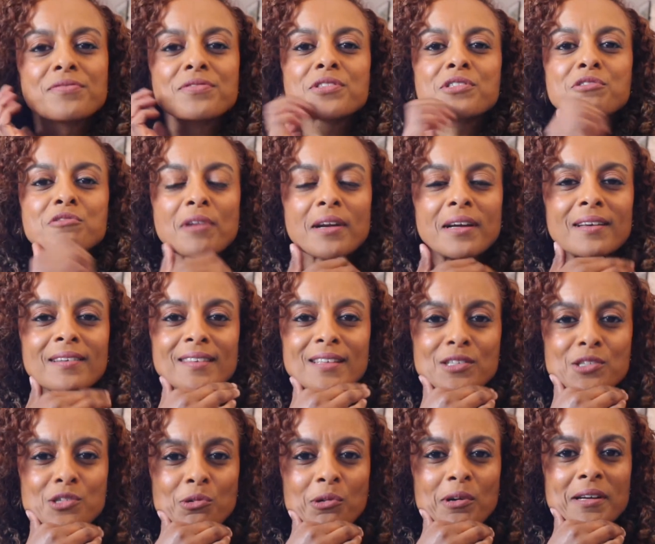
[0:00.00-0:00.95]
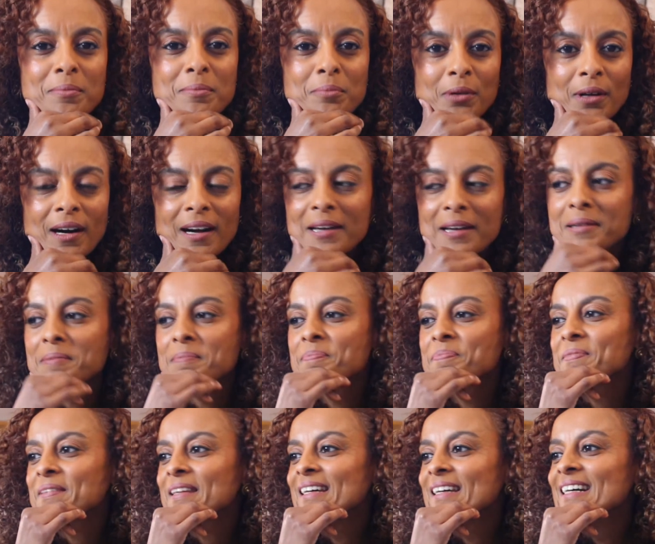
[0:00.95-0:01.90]
strength and joy and pride.
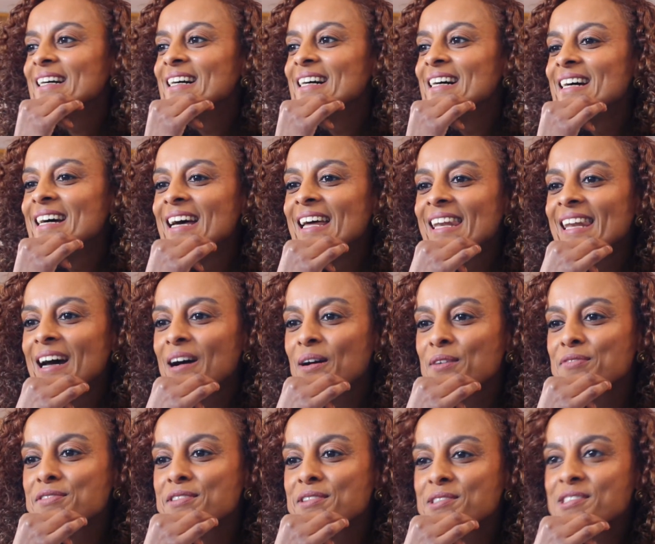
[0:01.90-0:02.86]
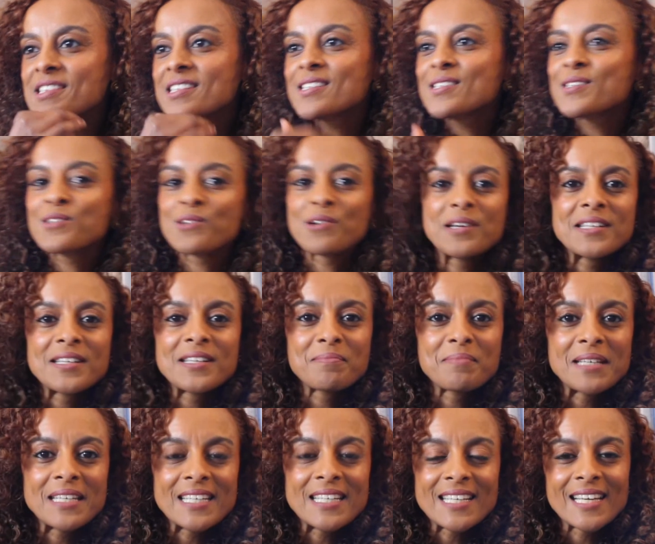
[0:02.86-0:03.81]
Now, if you're just joining
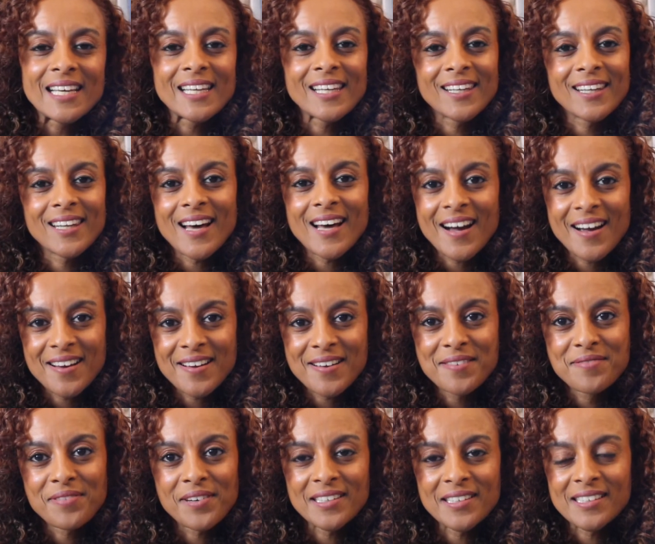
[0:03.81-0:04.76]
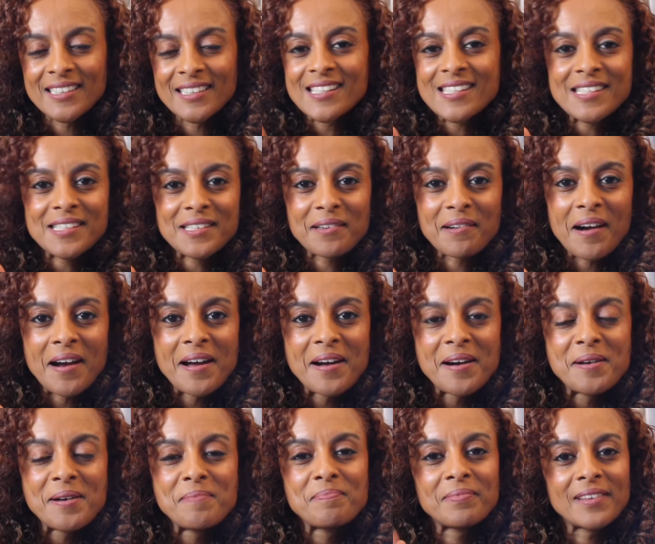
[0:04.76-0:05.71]
me live on
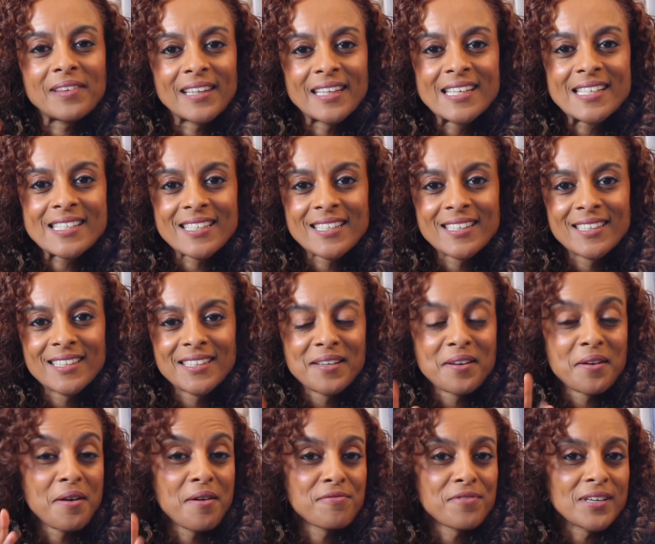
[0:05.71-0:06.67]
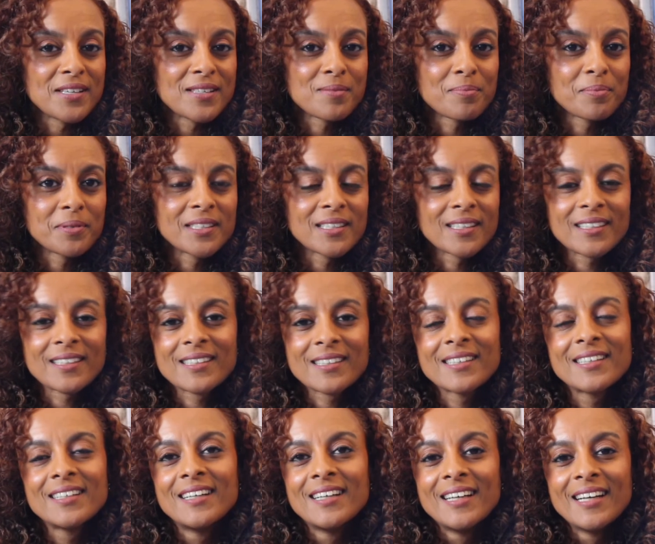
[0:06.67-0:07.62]
Instagram, LinkedIn, Facebook,
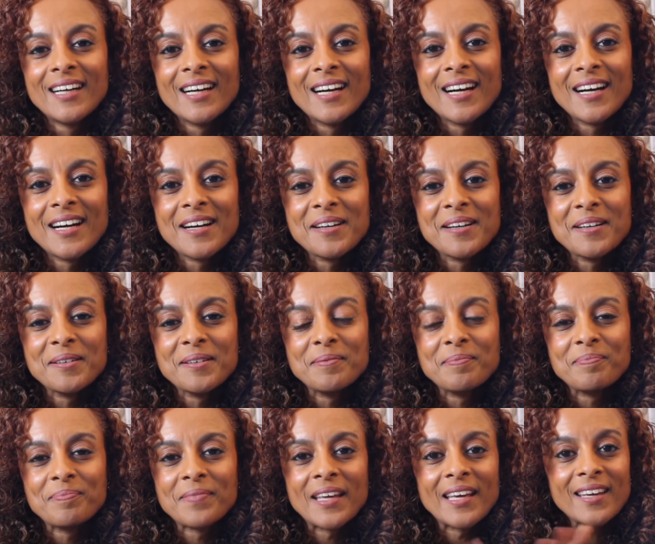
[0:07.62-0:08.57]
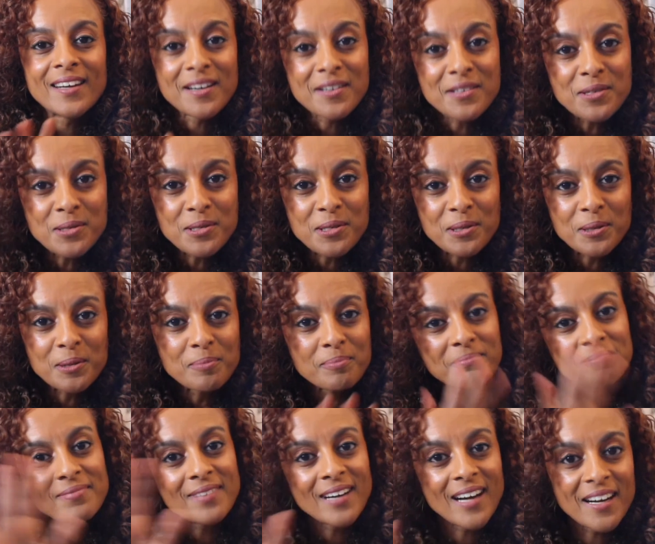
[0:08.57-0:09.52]
and on YouTube,
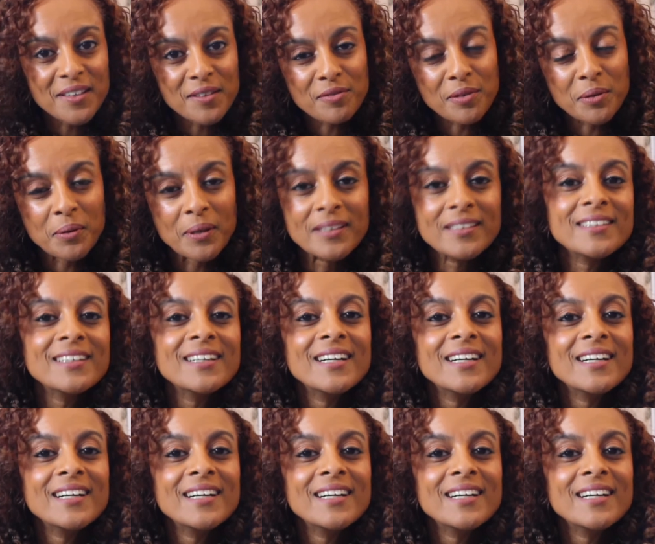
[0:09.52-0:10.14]
hi everyone.